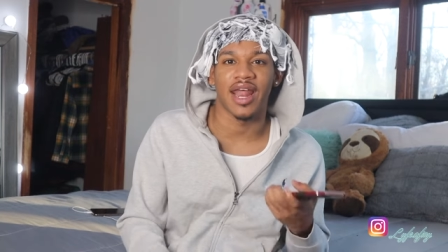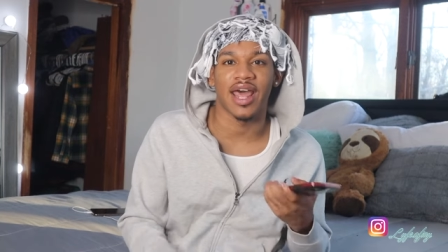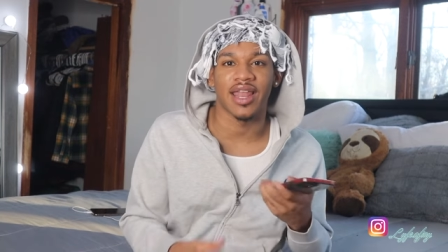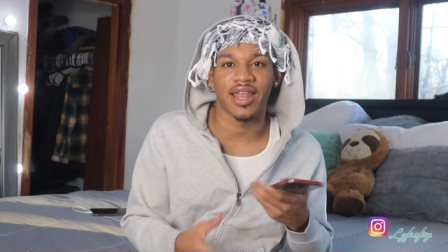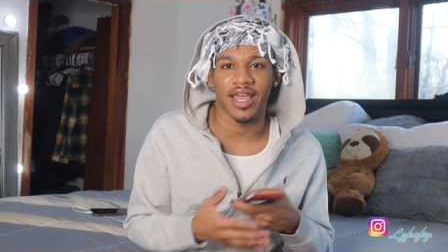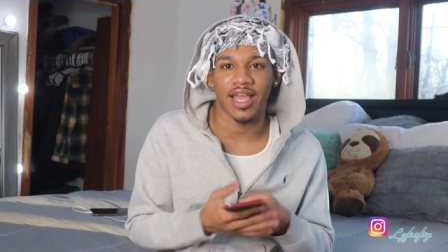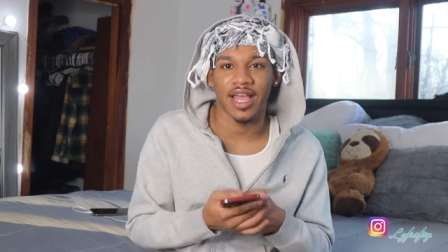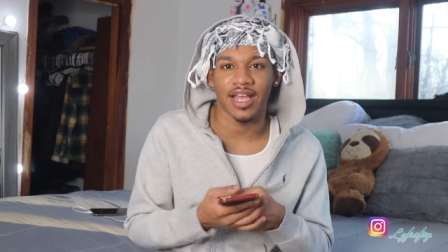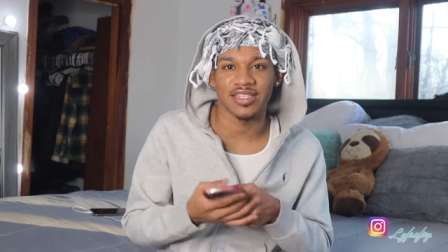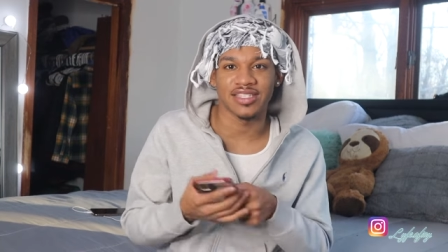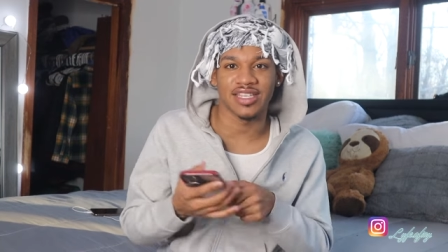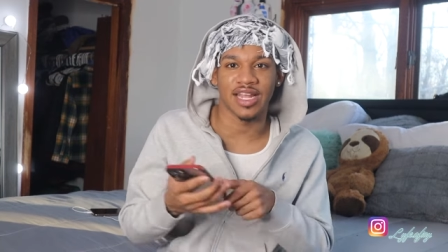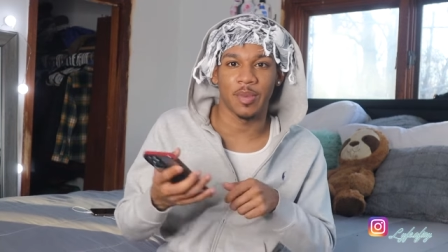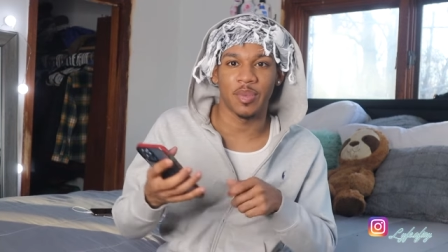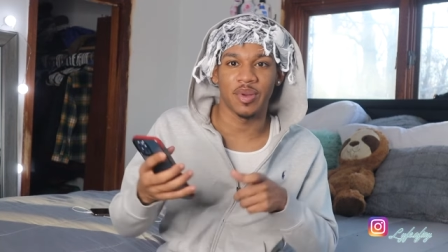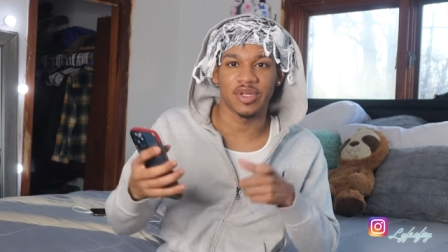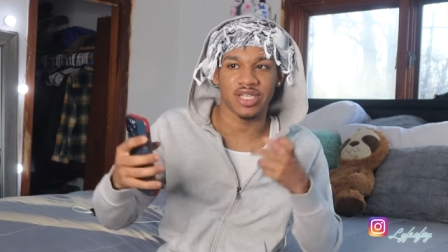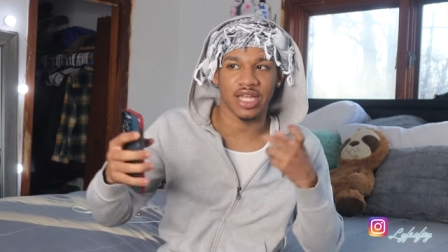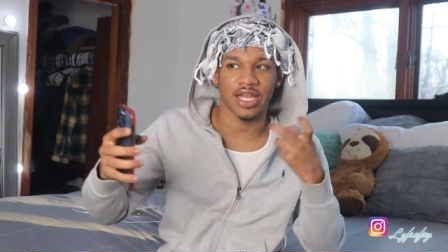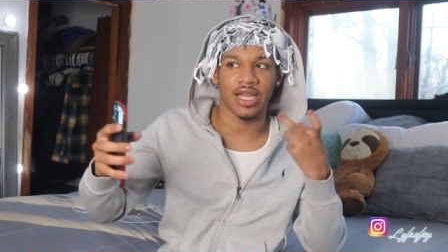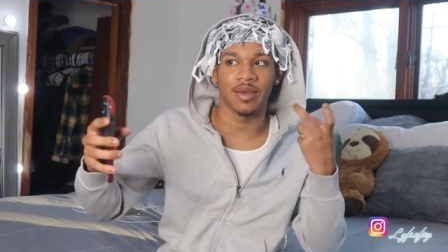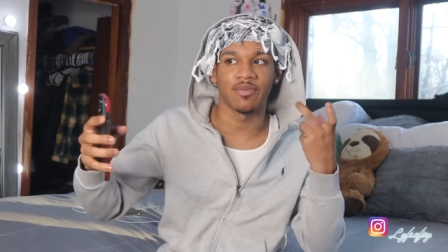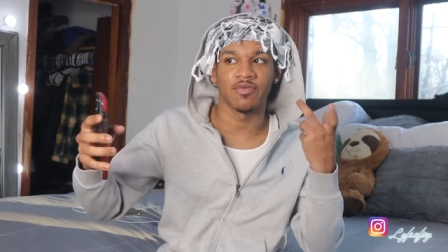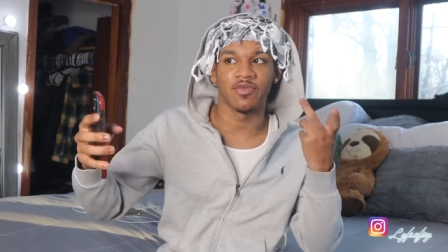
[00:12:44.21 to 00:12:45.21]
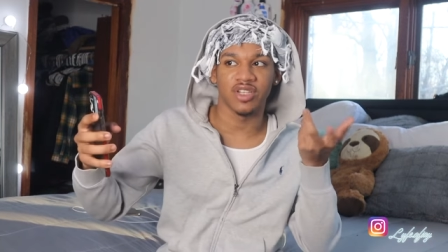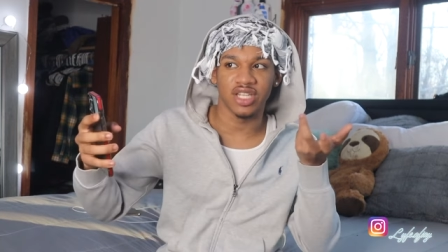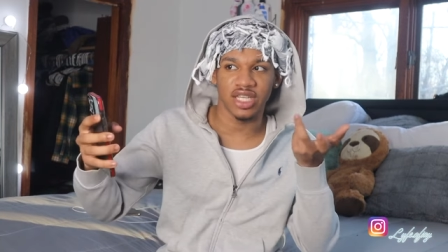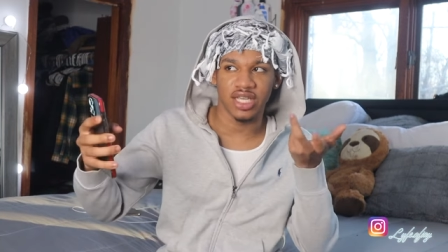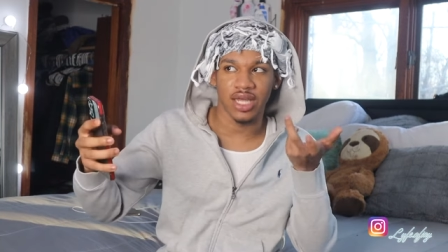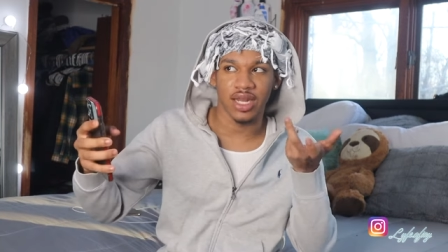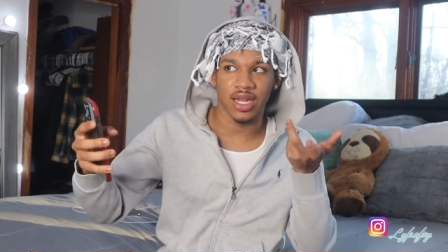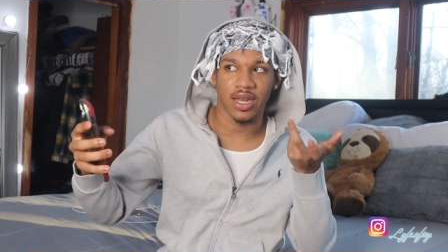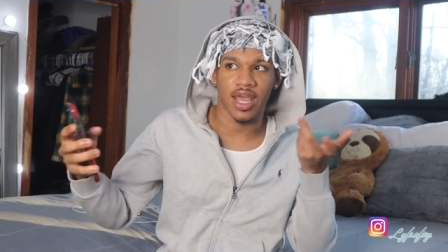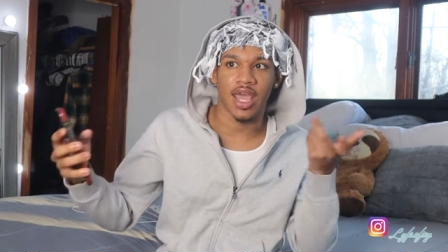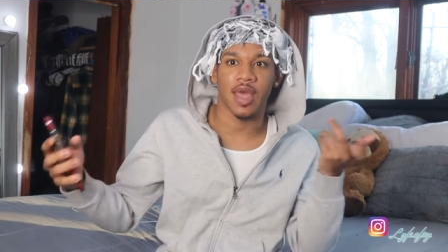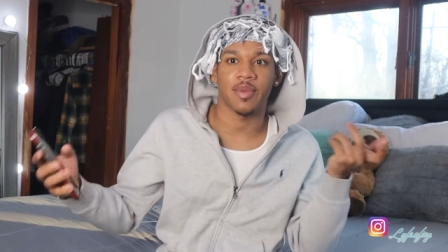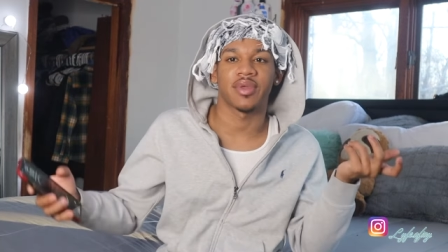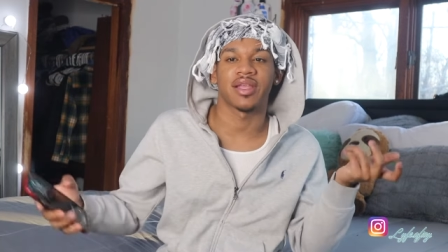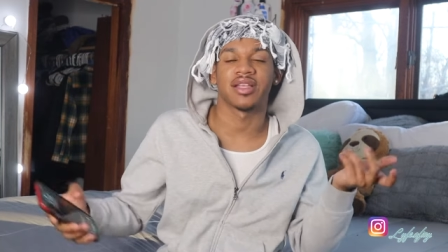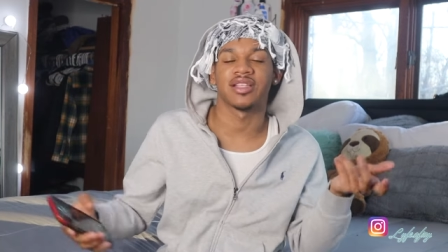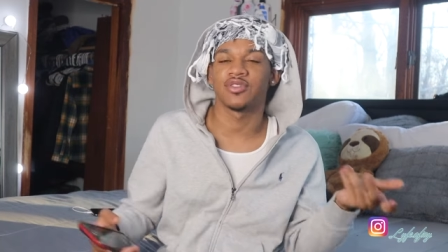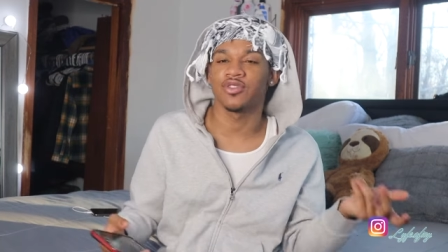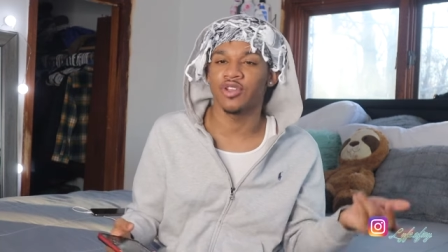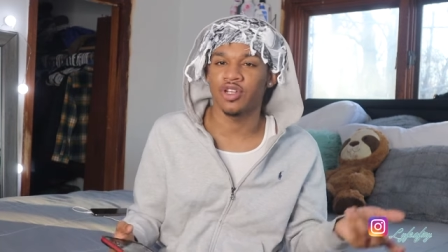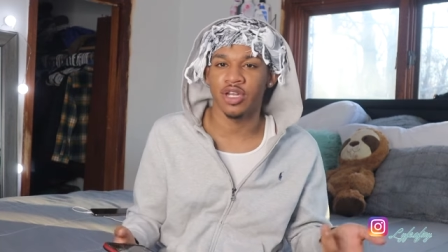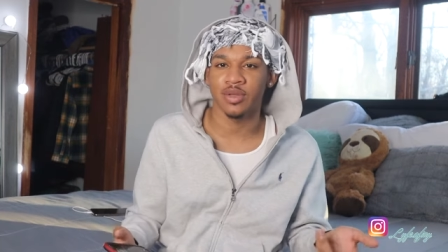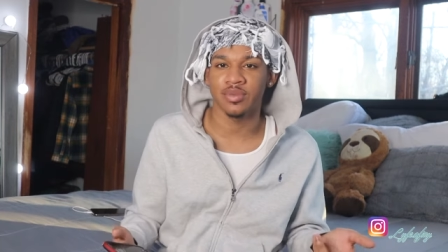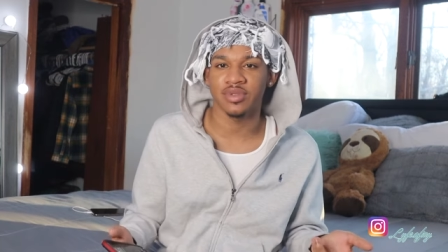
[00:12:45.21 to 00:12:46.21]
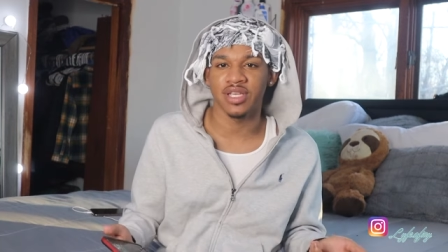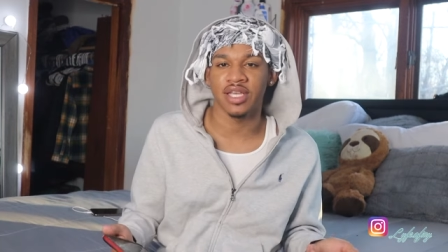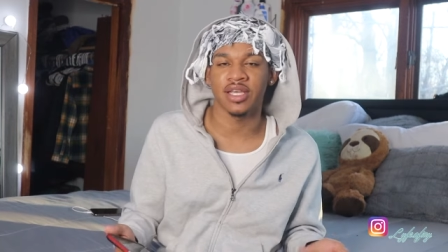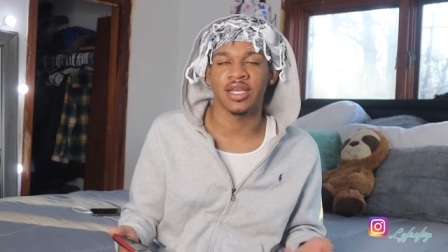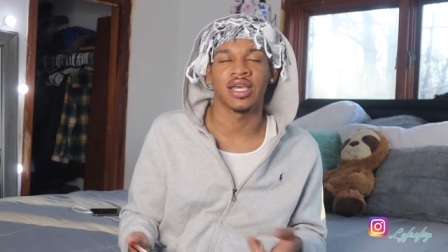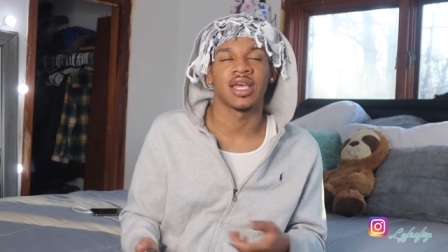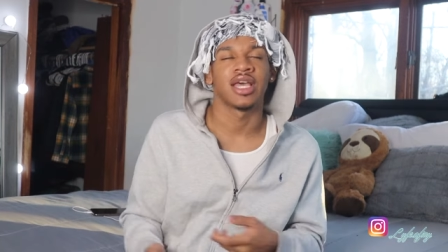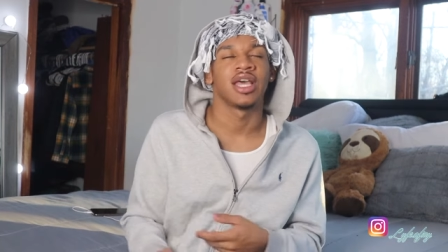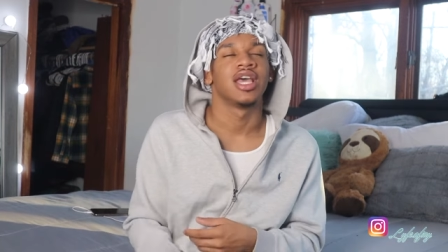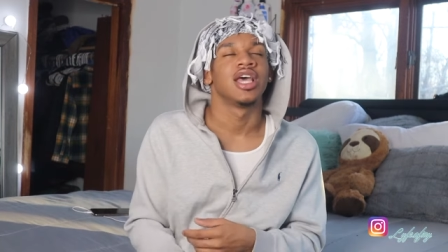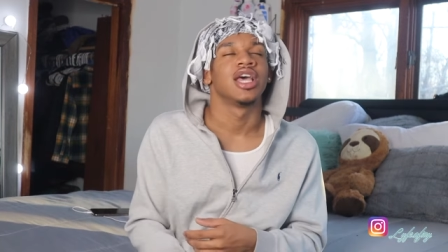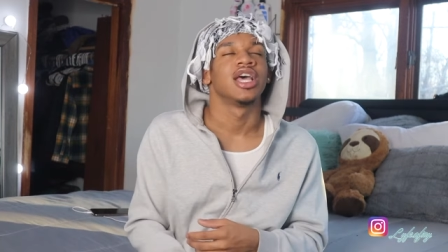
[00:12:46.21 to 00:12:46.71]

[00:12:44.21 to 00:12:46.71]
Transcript: I like send a picture like I'm really getting napkins. You know what I'm saying?